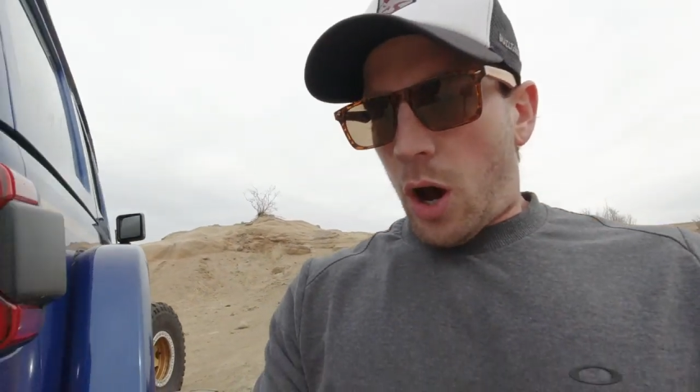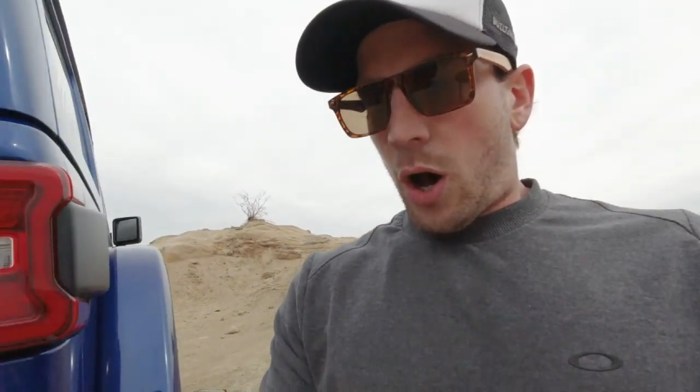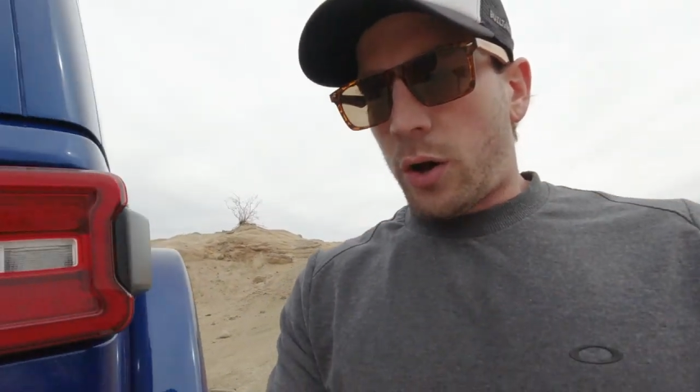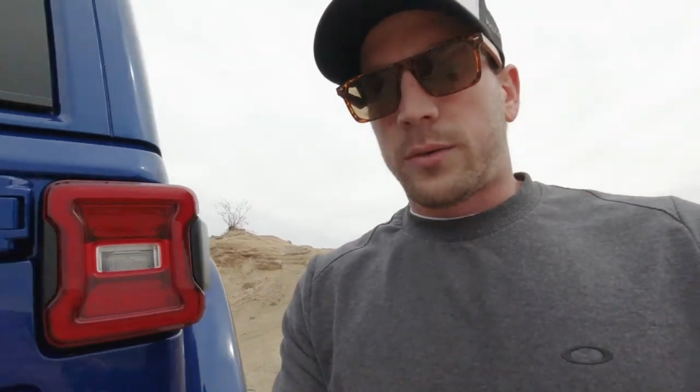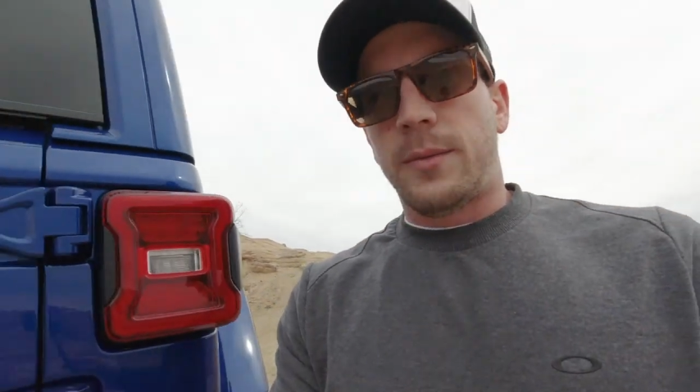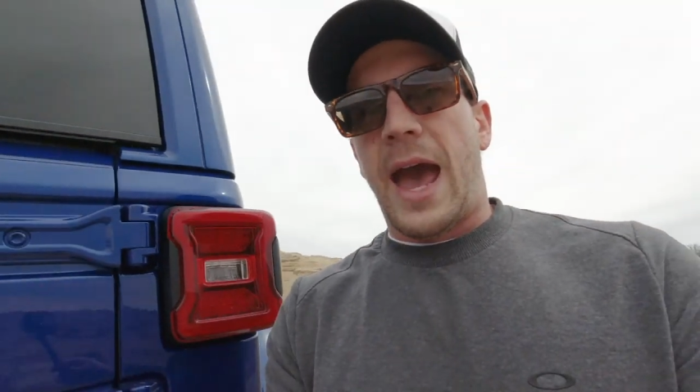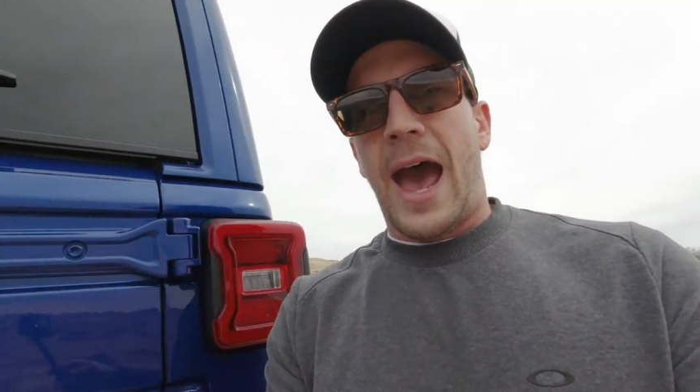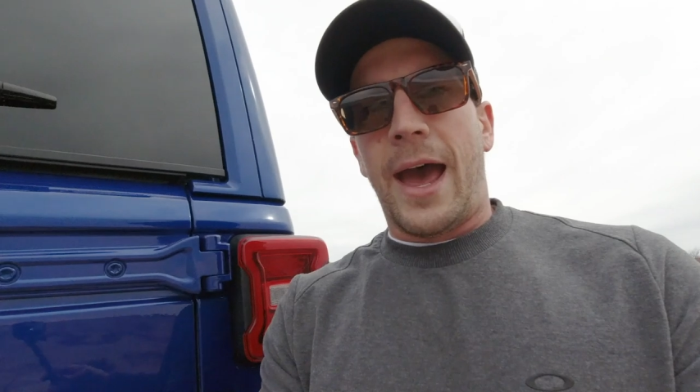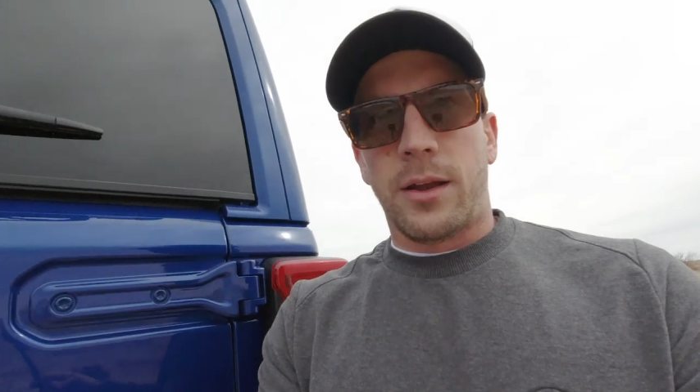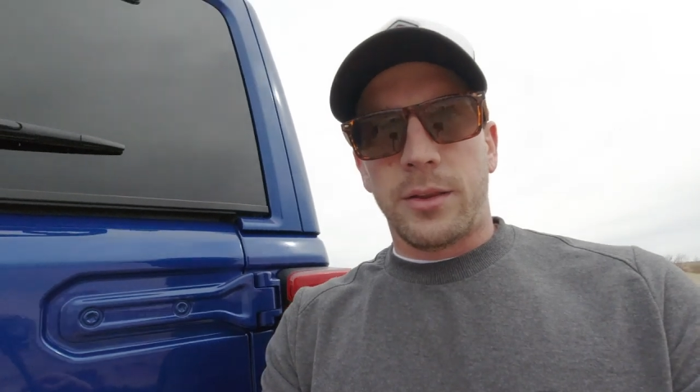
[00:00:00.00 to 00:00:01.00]
all
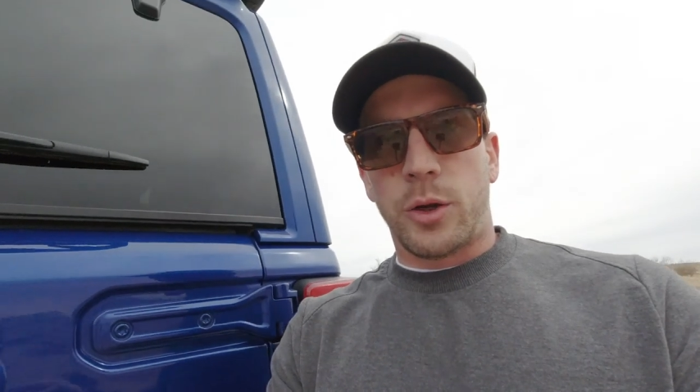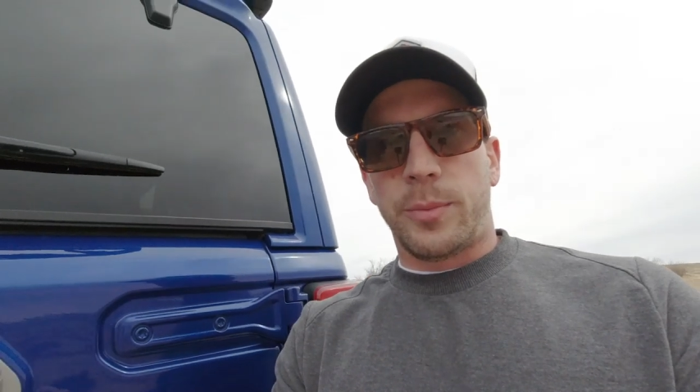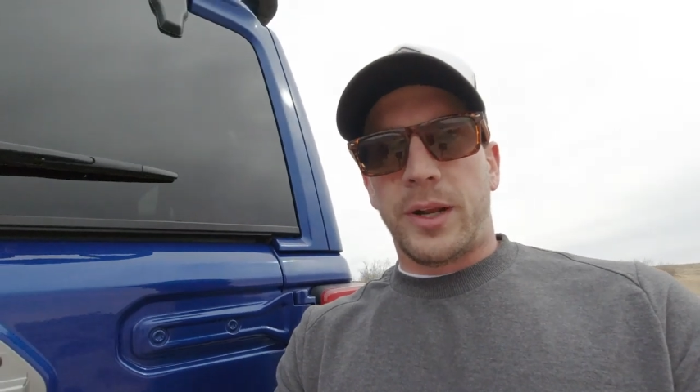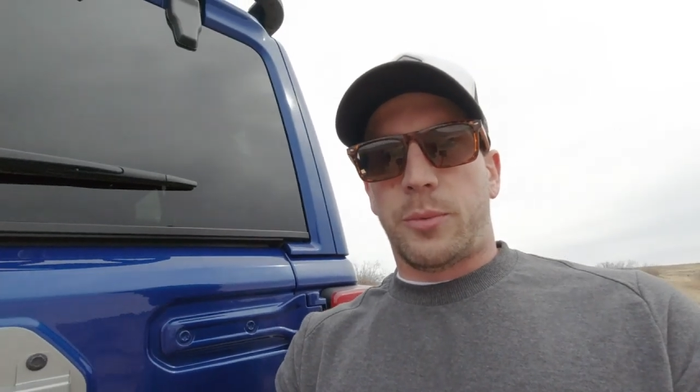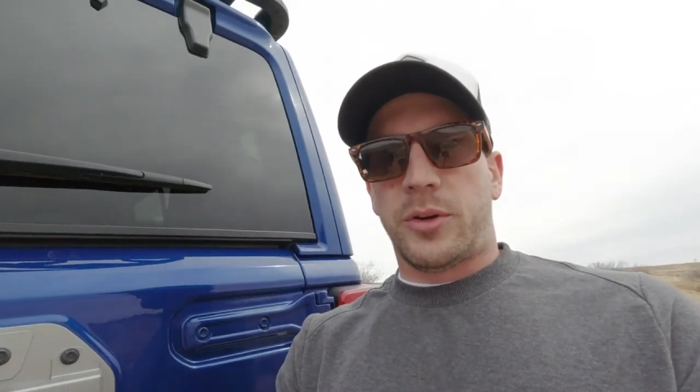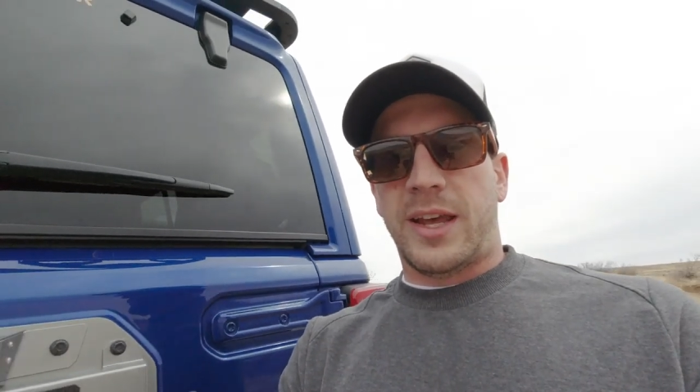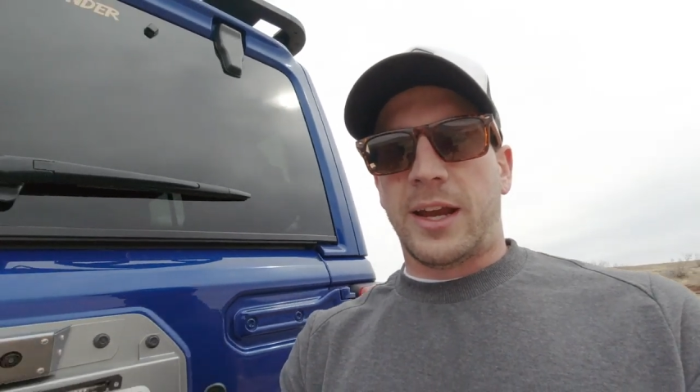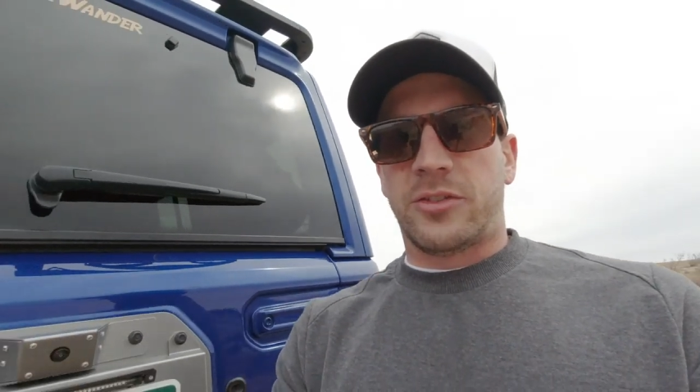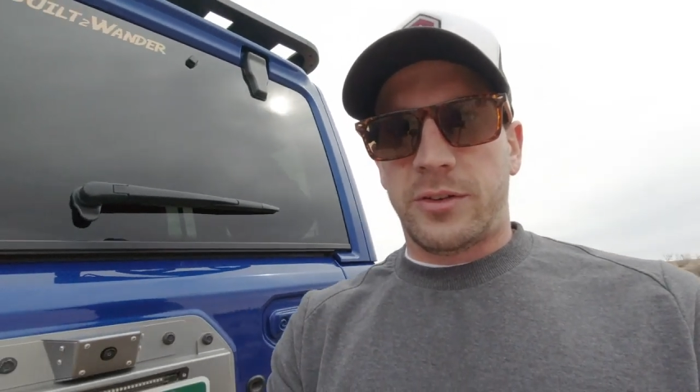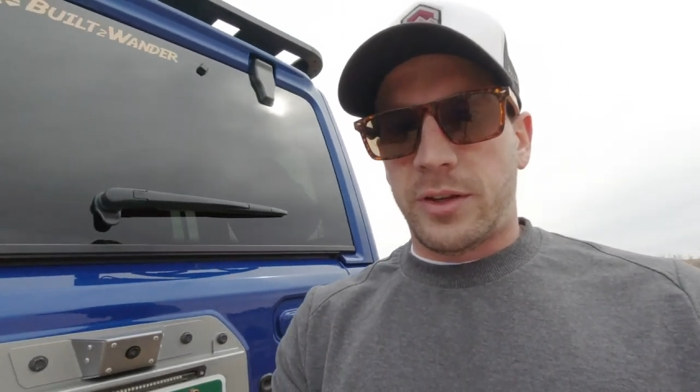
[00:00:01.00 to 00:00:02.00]
add a little bit of
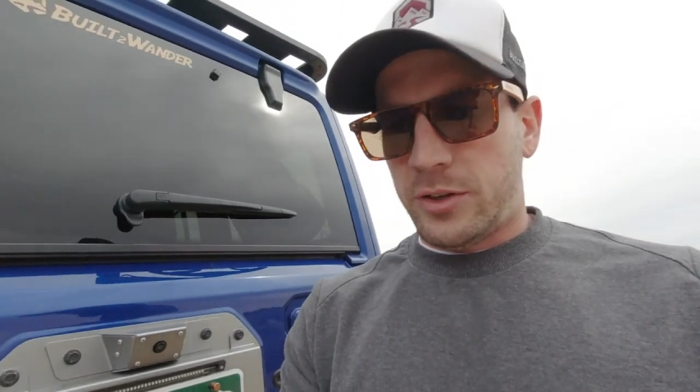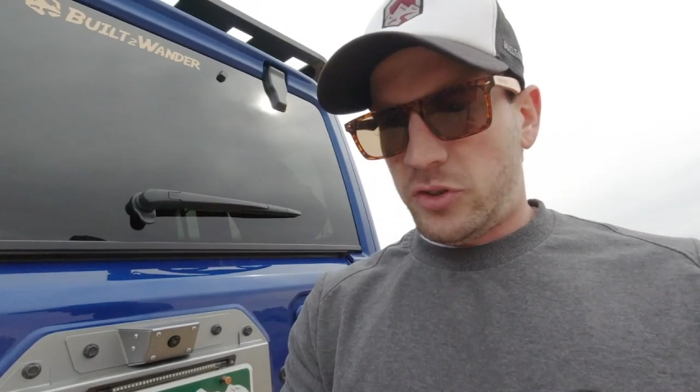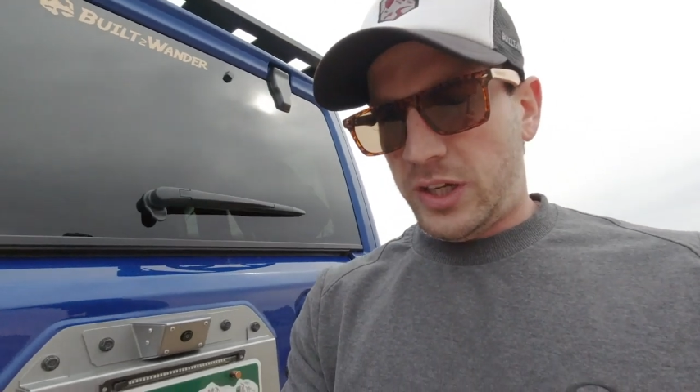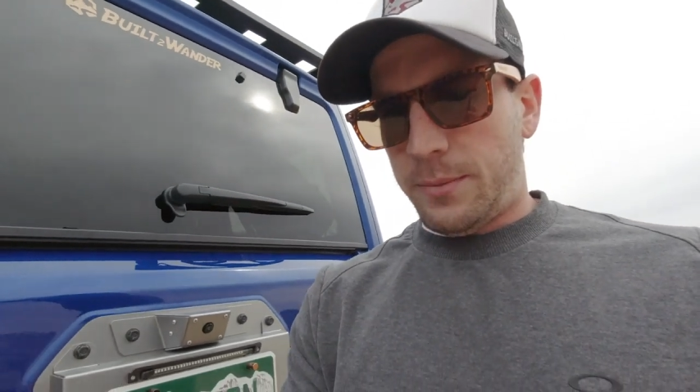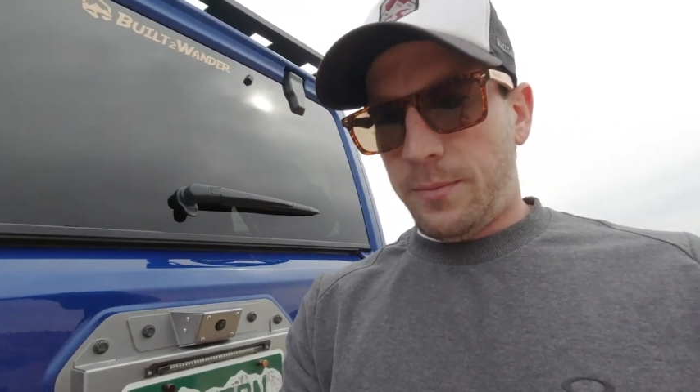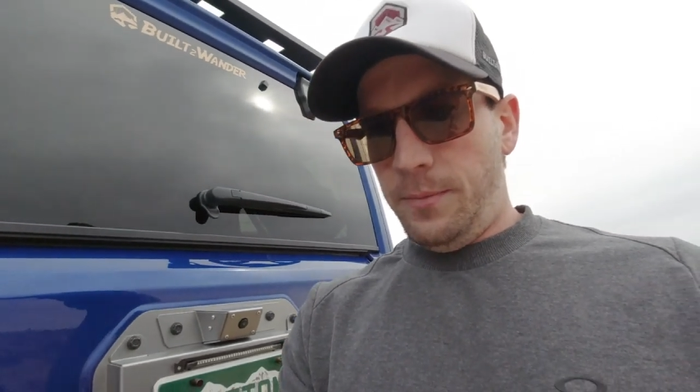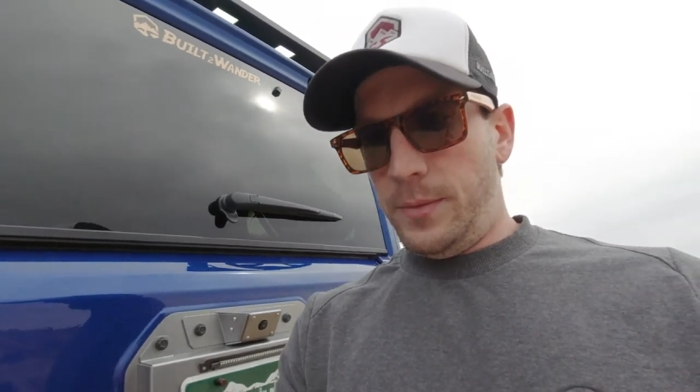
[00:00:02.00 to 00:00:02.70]
protection to the Jeep.